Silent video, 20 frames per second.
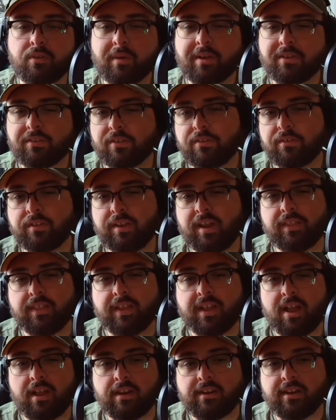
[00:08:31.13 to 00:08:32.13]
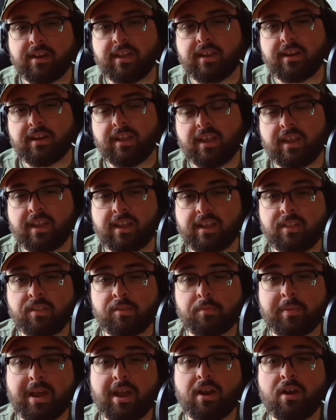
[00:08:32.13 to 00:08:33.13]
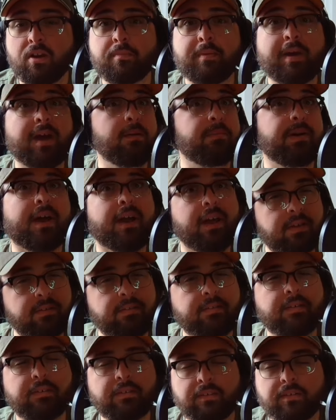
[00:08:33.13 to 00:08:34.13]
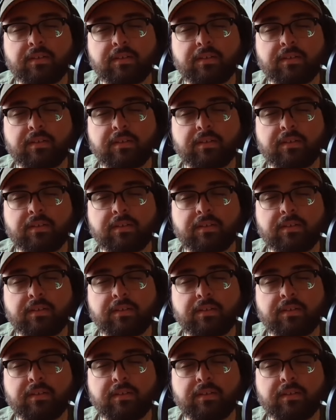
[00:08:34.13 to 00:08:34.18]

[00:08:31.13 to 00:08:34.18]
on the western side of the continent, inspired by my